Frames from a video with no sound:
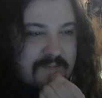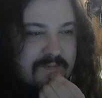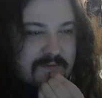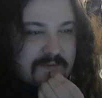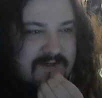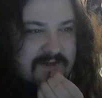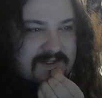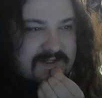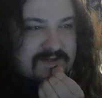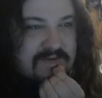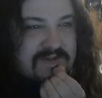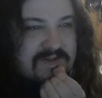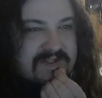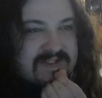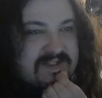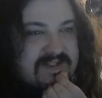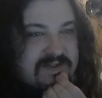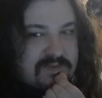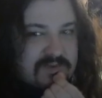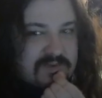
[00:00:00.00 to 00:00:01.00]
we're going to do in this
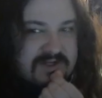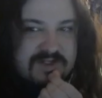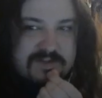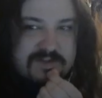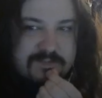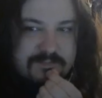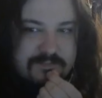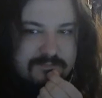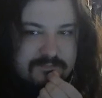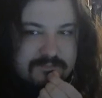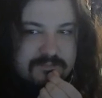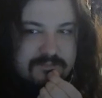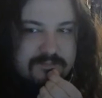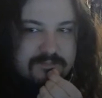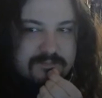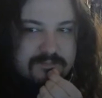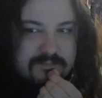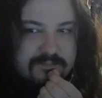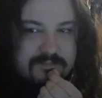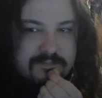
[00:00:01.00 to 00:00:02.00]
situation...
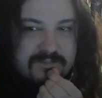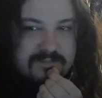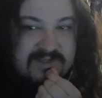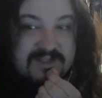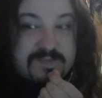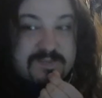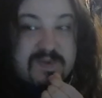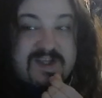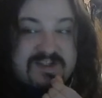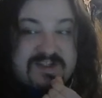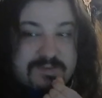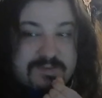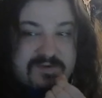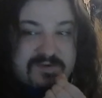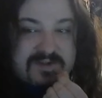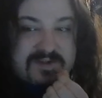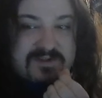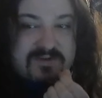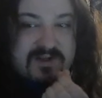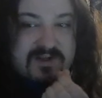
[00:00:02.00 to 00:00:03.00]
It's possible to
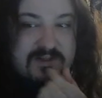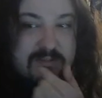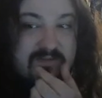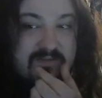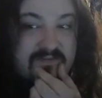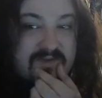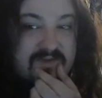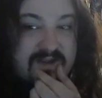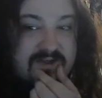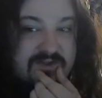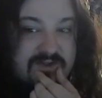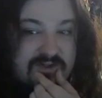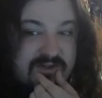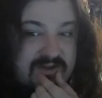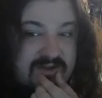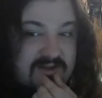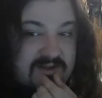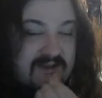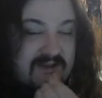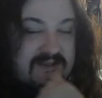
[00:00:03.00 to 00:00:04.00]
resurrect them
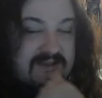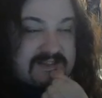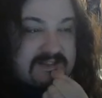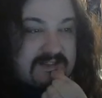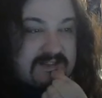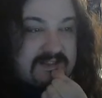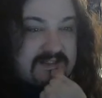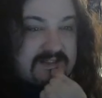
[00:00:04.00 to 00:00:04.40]
eventually. I see.